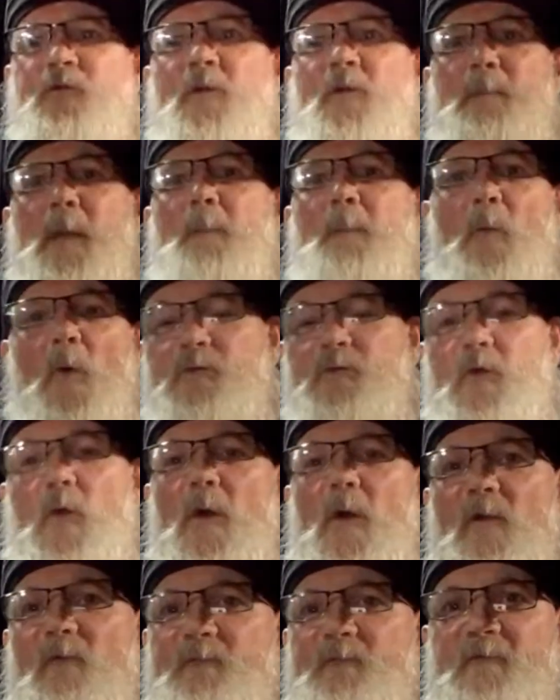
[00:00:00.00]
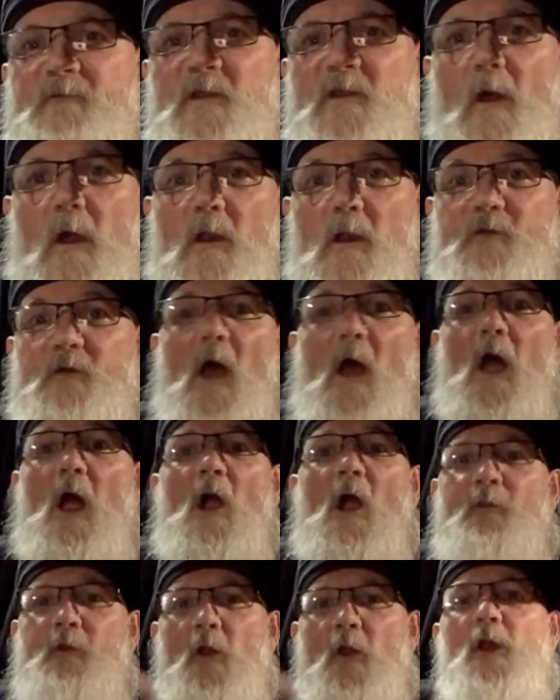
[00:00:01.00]
of the people $250.
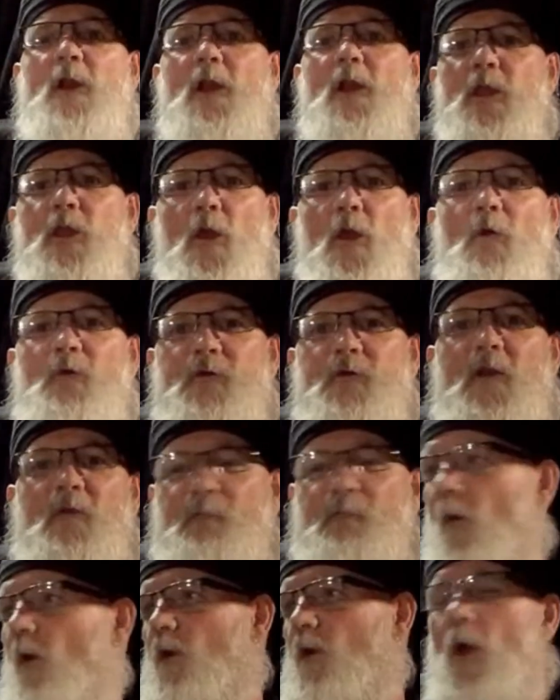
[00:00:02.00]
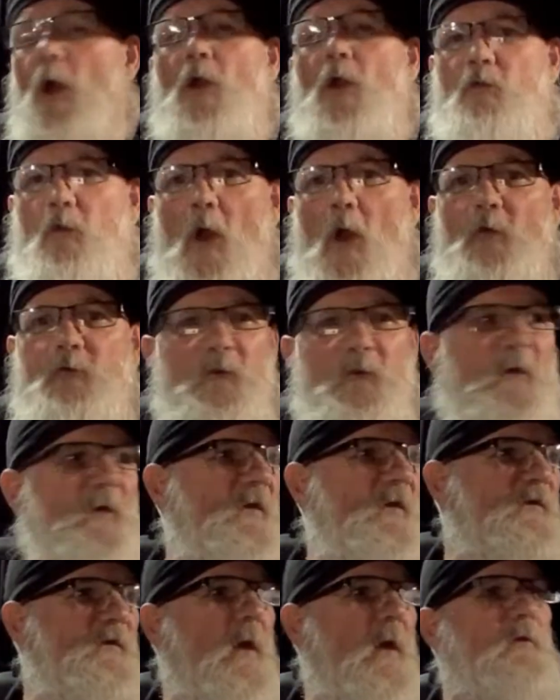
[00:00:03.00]
They're going to use it for
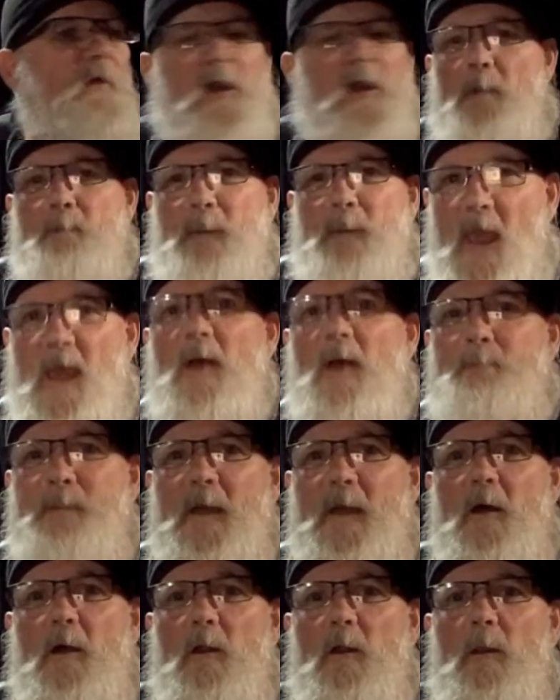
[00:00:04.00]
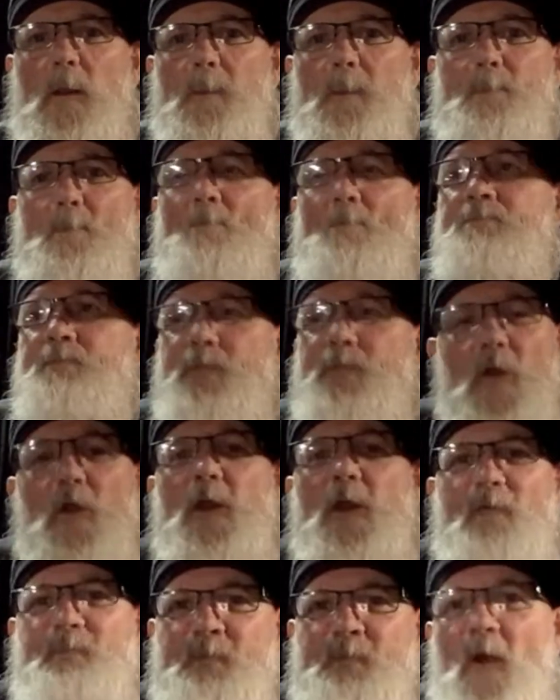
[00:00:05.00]
groceries. They're going to pay a bill. They're
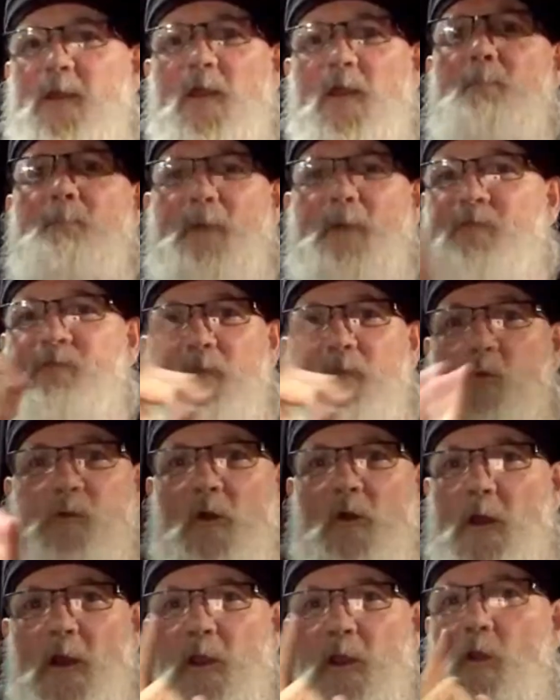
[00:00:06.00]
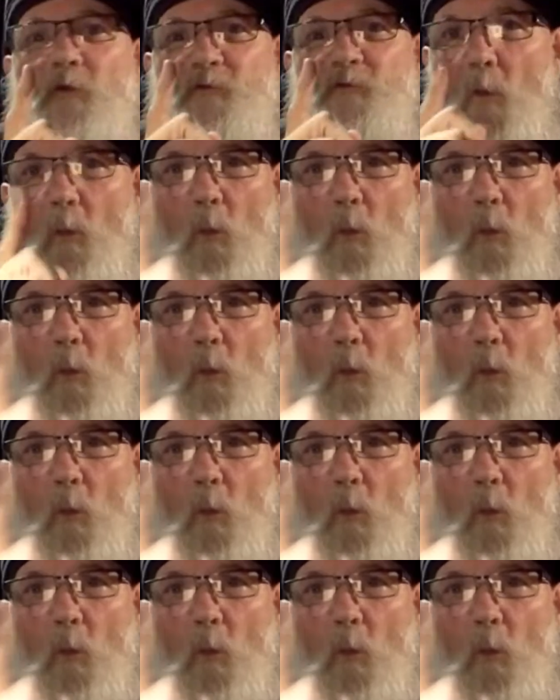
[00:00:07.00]
going to fucking... But they're going to use it